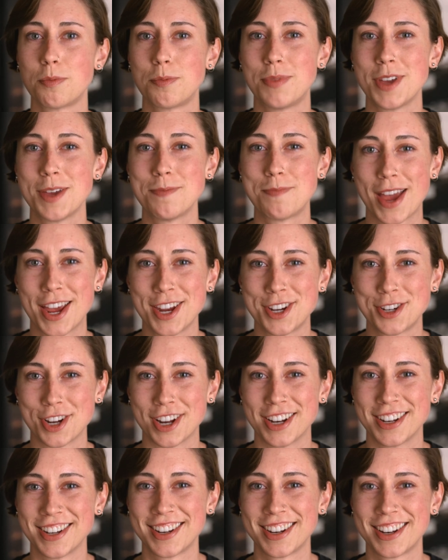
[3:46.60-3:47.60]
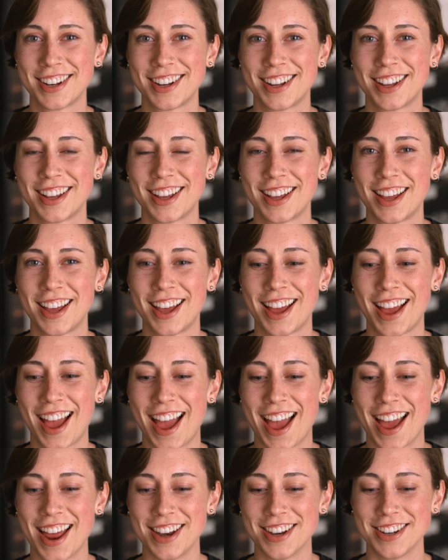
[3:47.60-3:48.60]
Be patient
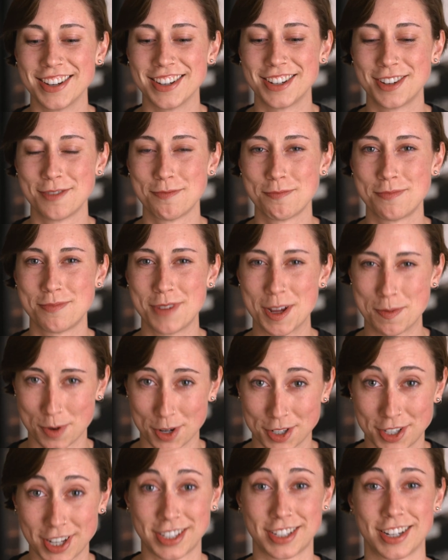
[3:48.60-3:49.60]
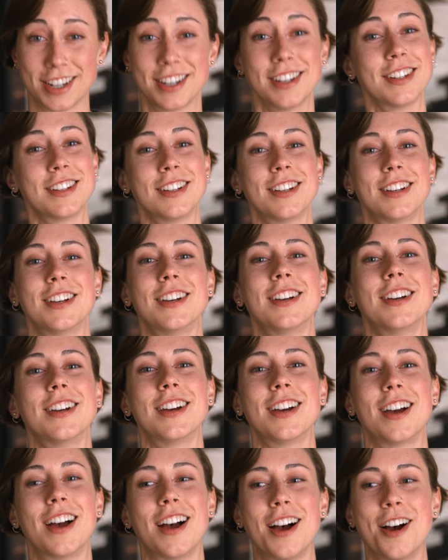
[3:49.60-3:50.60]
and be persistent.
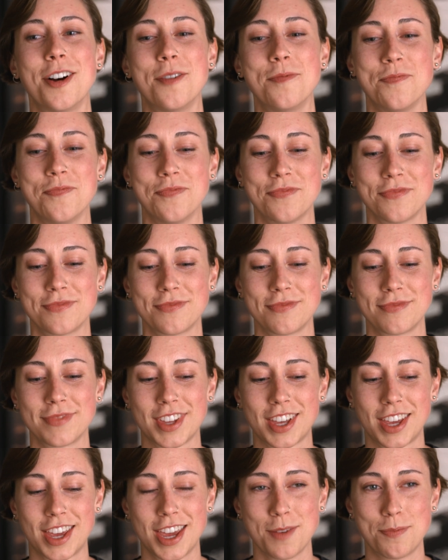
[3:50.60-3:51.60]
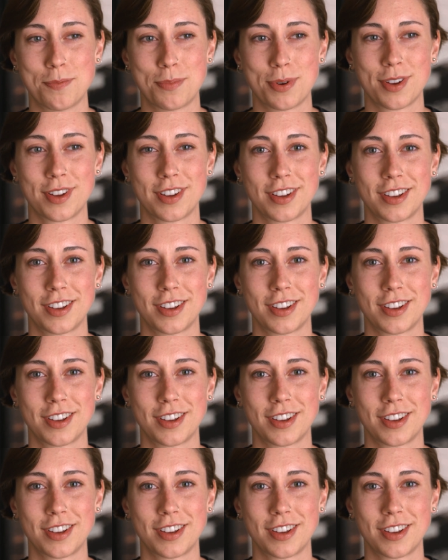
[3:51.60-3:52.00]
Um, keep